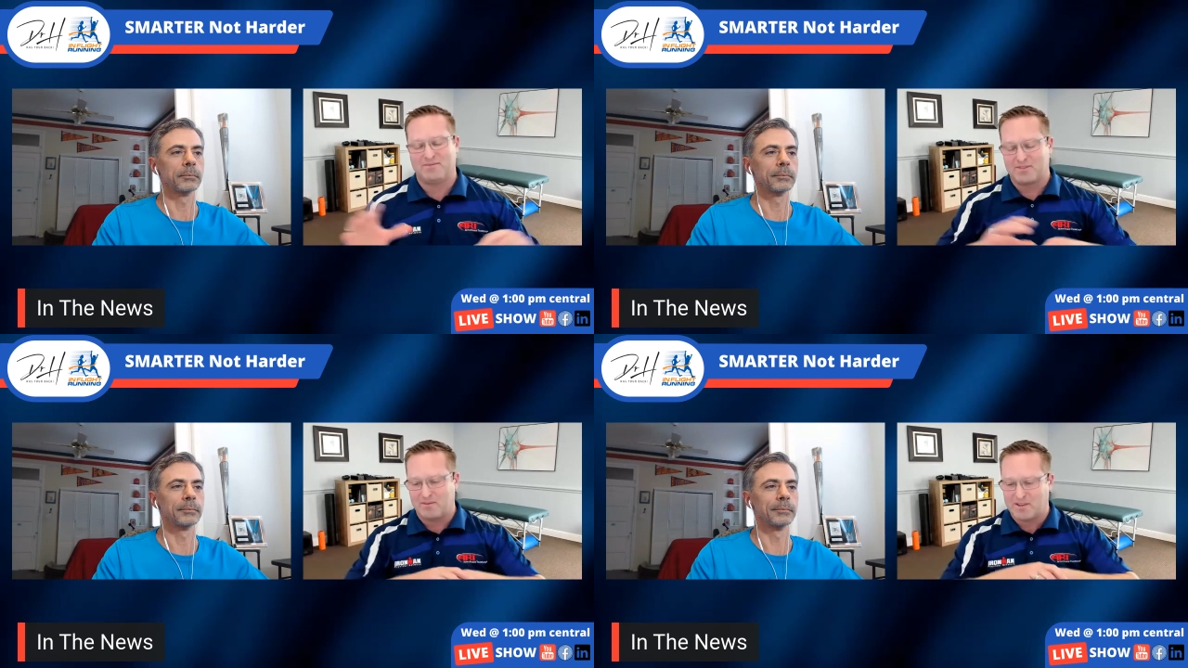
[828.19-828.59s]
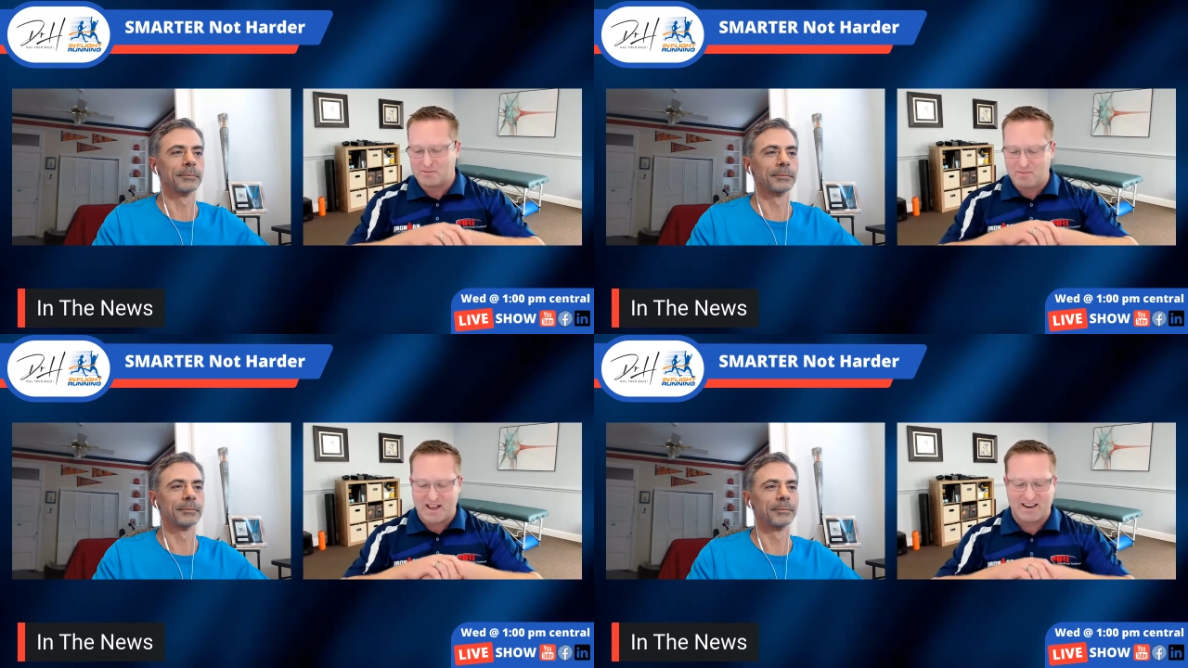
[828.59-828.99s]
Speaker 1: from this
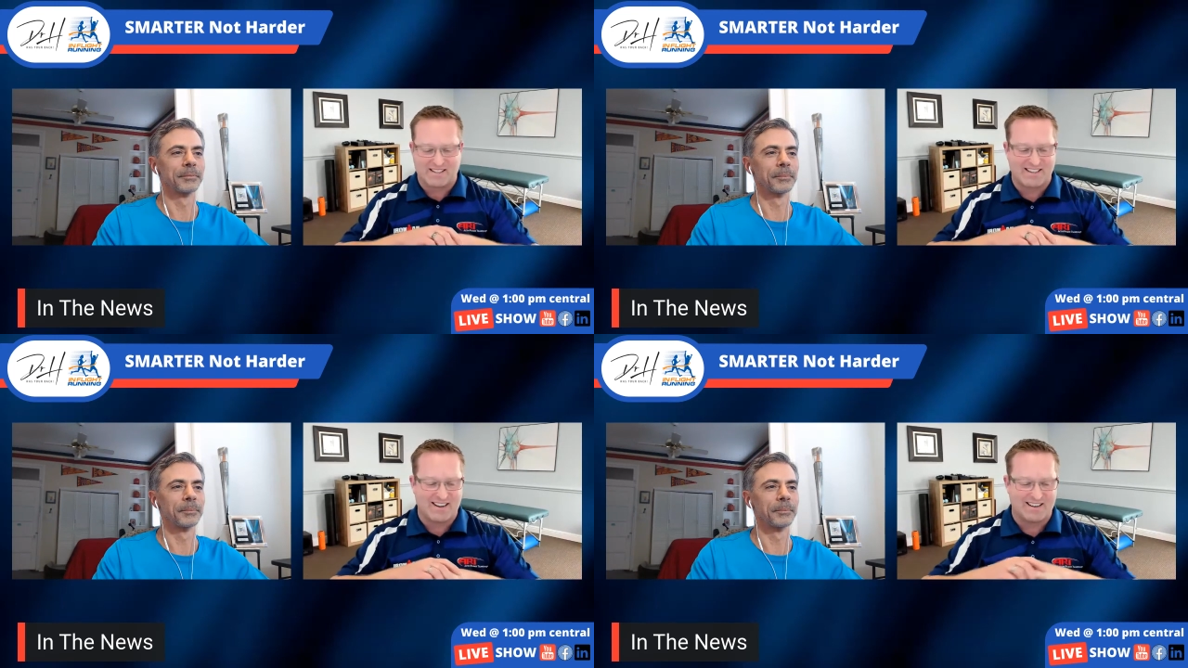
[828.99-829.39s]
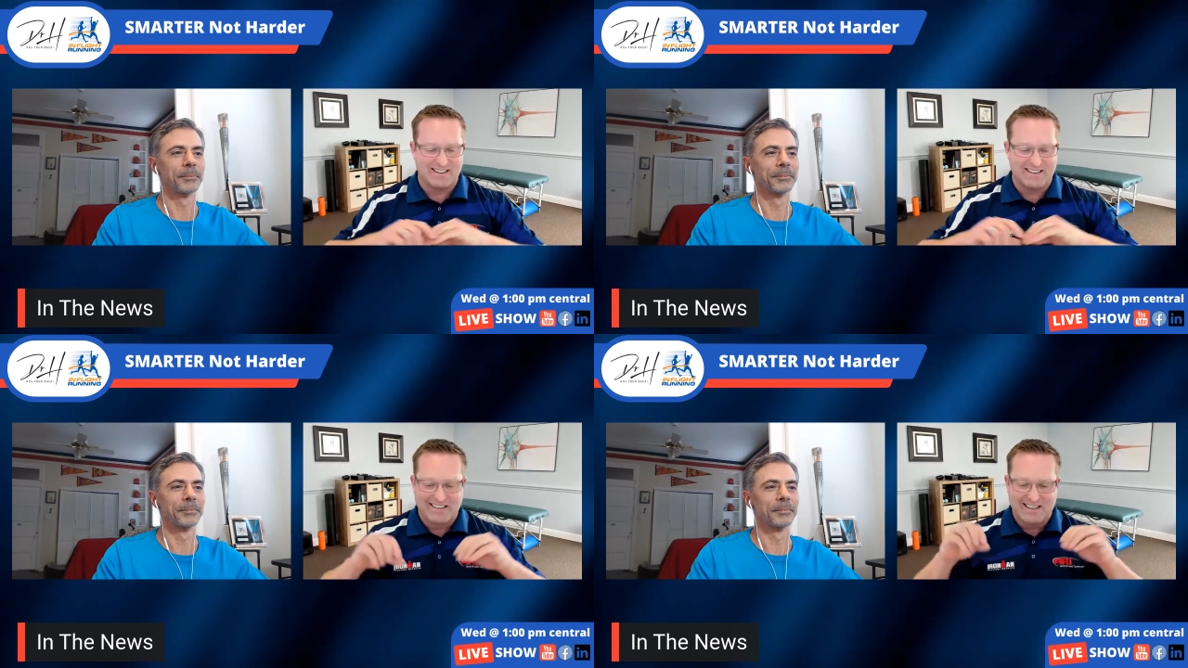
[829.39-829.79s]
badass doc,
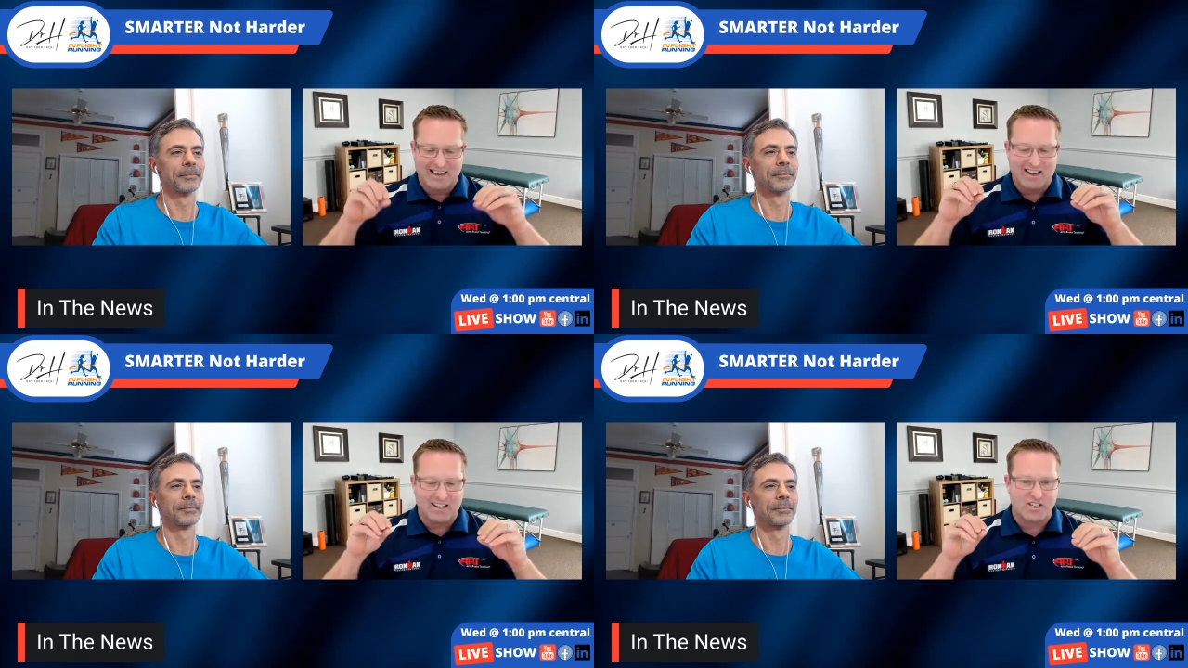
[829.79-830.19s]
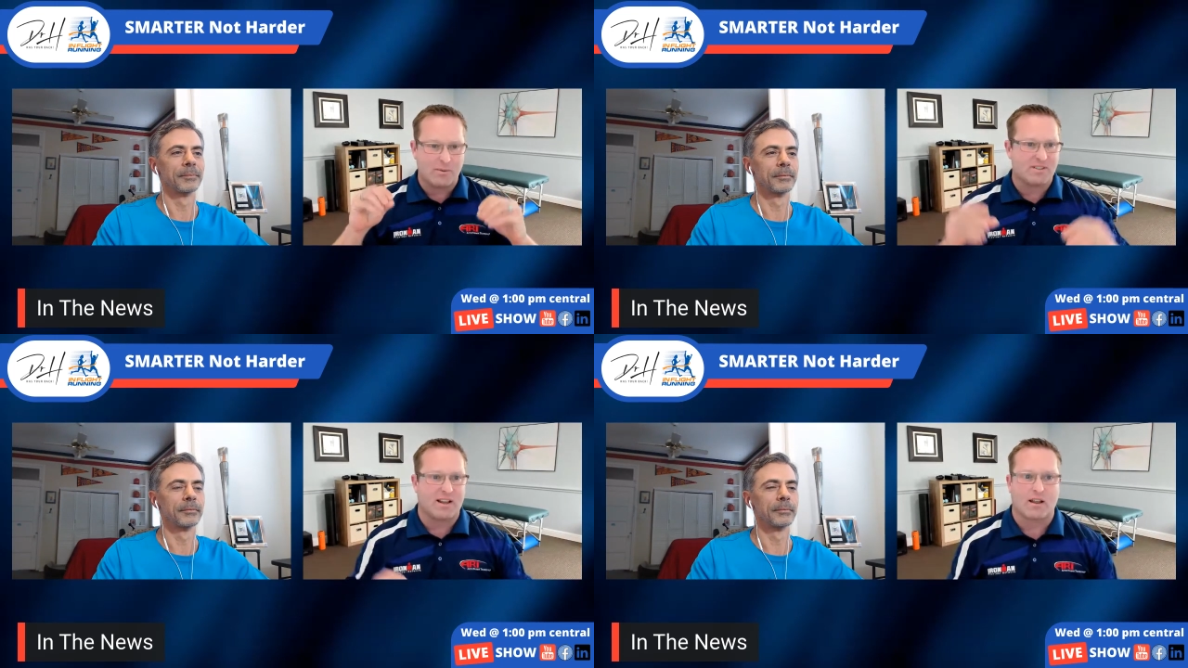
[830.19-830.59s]
uh, she
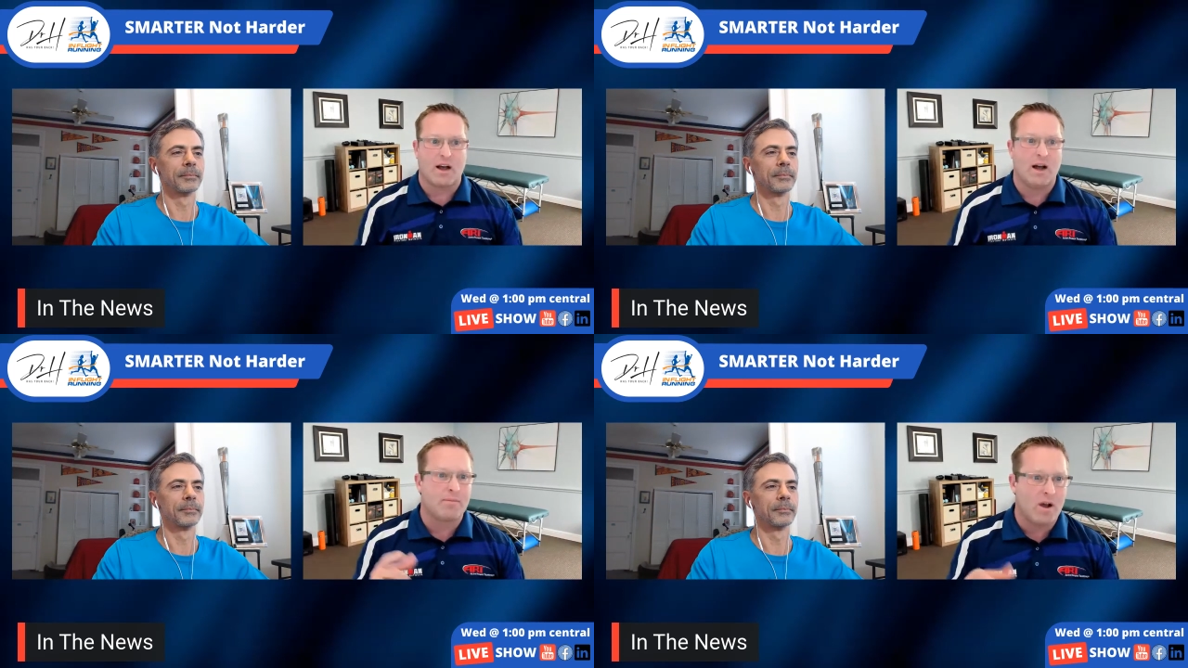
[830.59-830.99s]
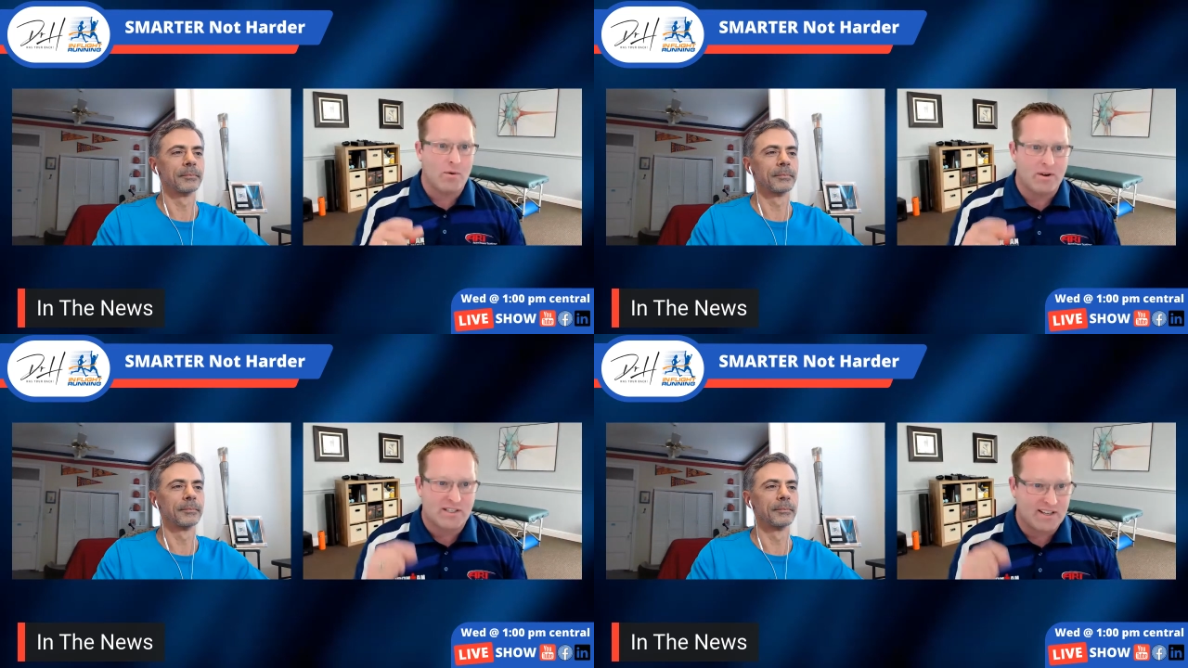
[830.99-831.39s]
was like, "I'm
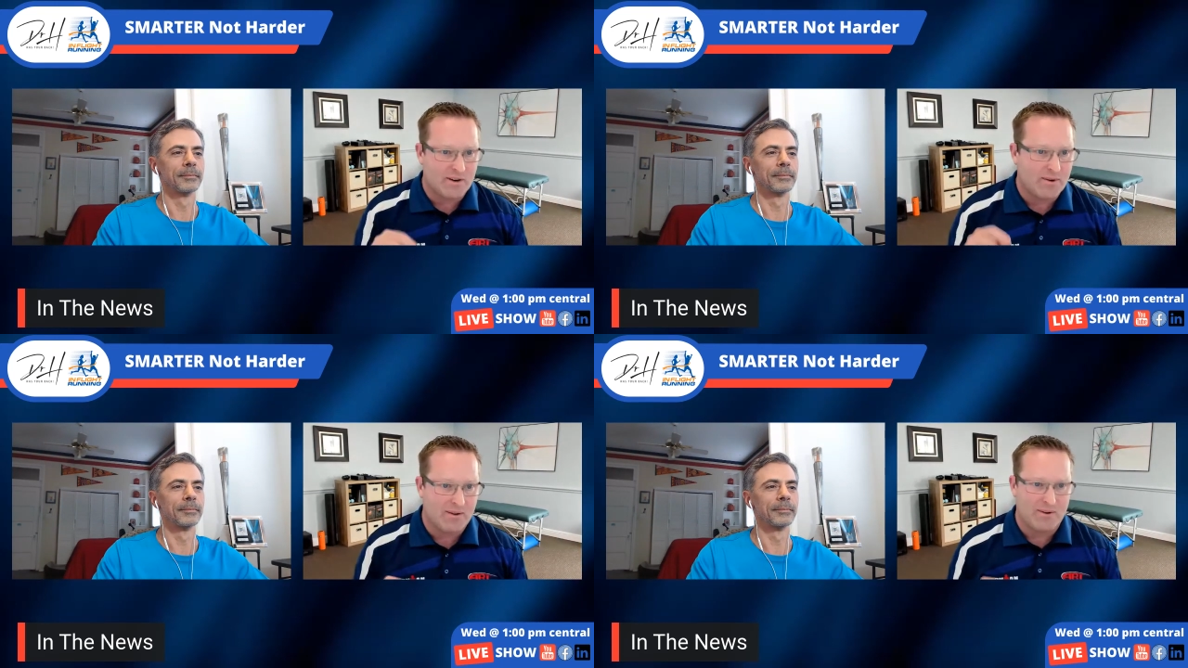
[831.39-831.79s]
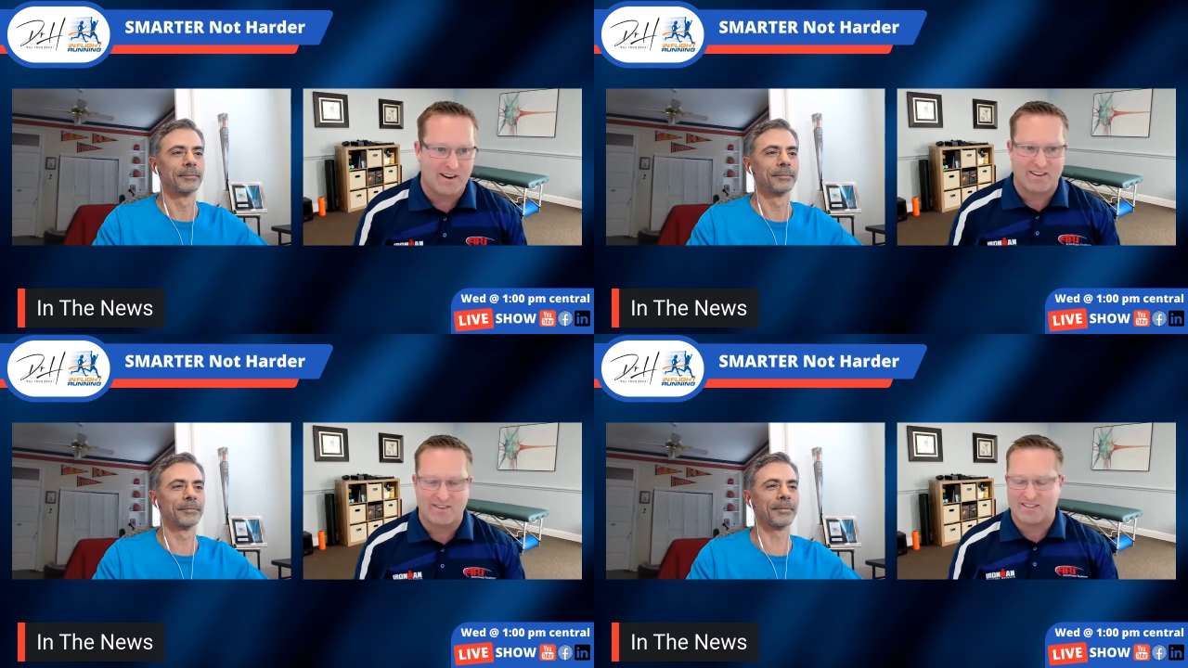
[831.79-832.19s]
going too. I want to
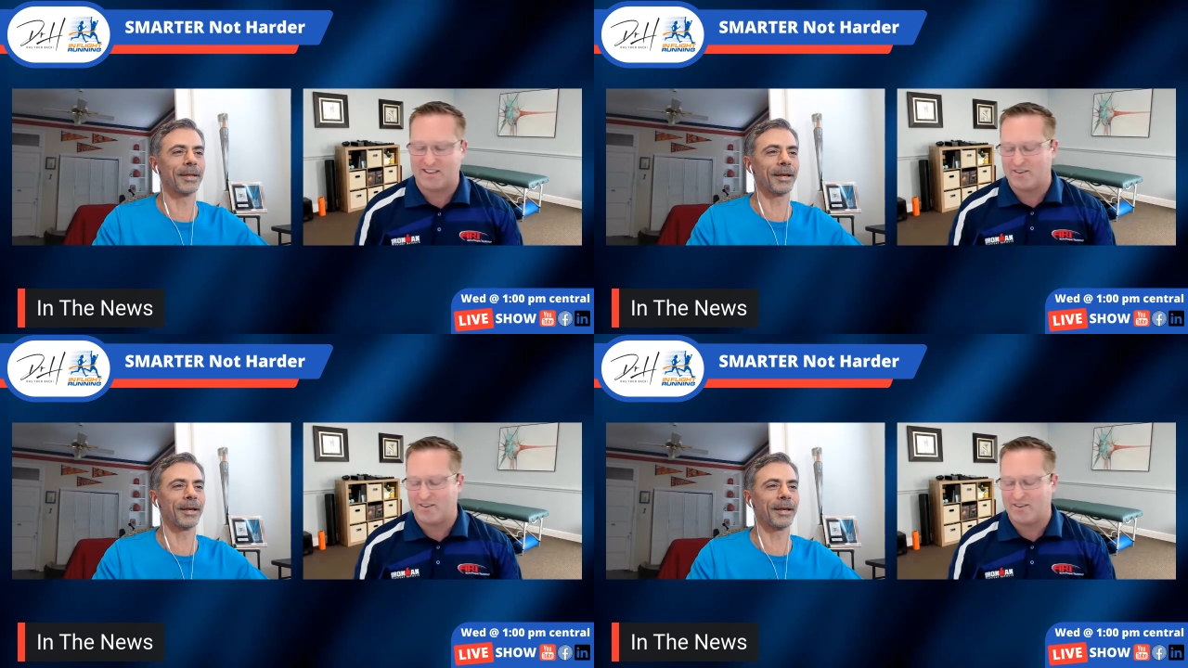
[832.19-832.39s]
go too."